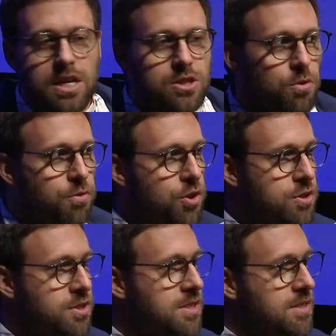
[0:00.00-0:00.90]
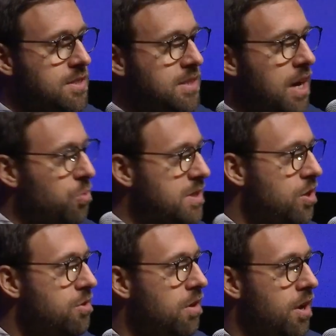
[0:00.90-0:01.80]
So for the
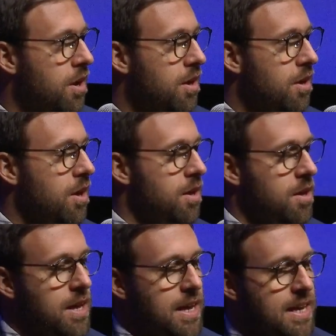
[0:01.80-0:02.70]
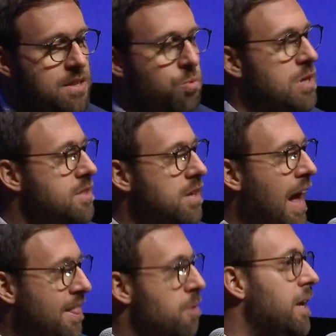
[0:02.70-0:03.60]
southwestern, it was
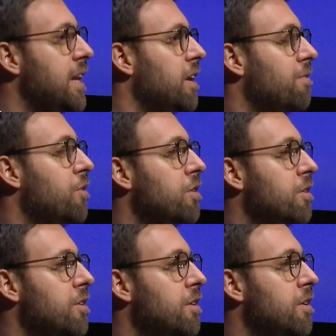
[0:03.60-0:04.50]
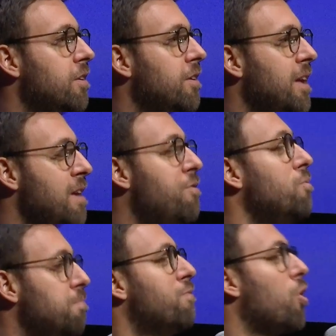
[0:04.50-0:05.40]
at the beginning of the
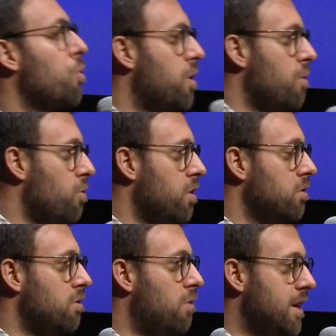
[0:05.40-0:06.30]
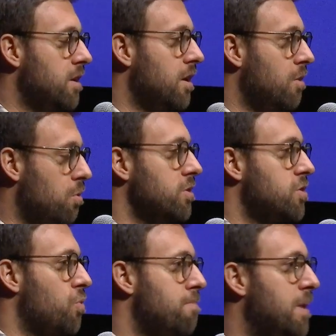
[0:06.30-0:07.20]
even before we wrote the
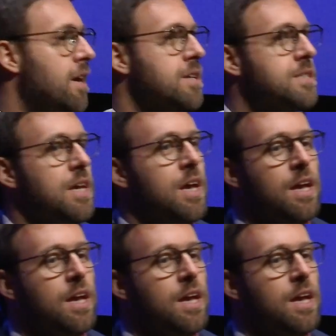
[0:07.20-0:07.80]
script, because